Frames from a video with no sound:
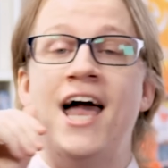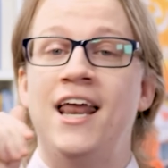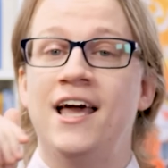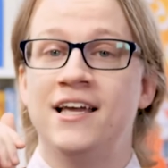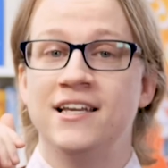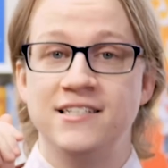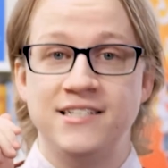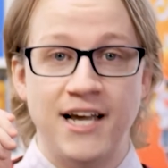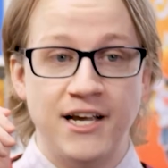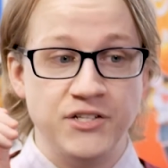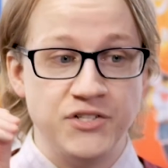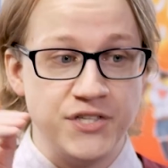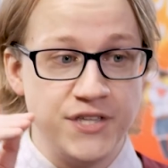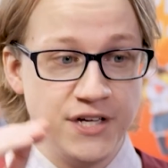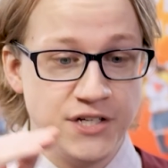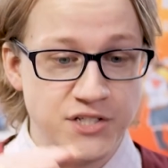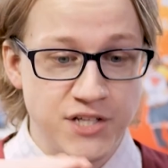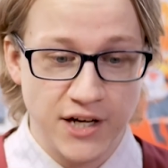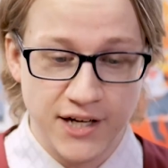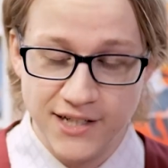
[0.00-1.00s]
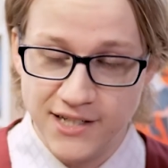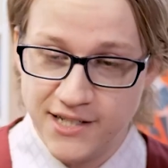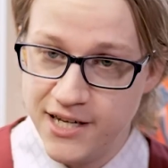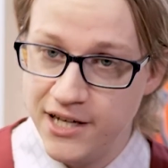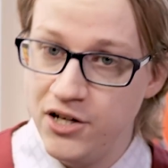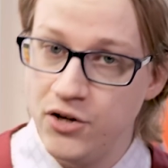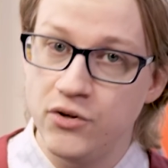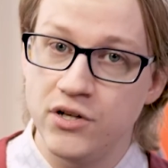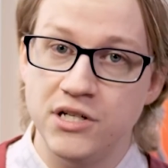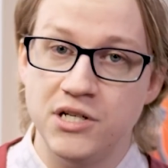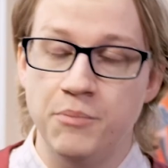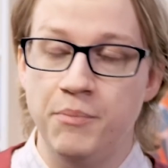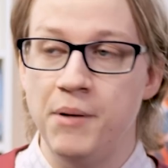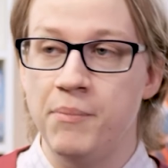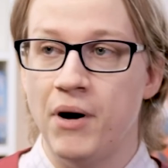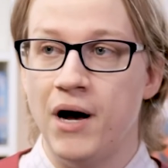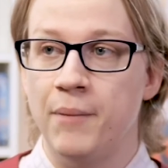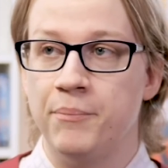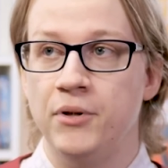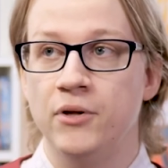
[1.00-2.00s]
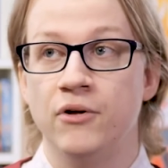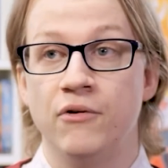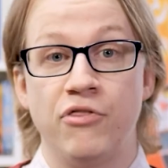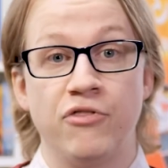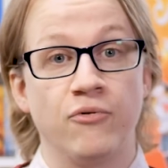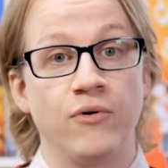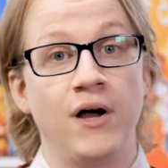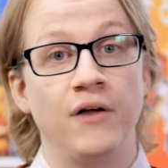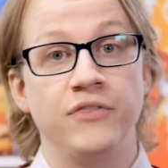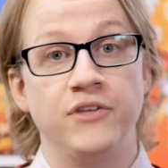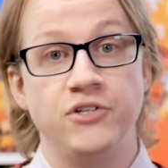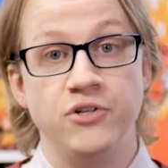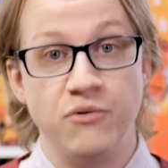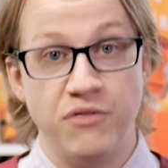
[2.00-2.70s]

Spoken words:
and it contains things that continued to be popular throughout the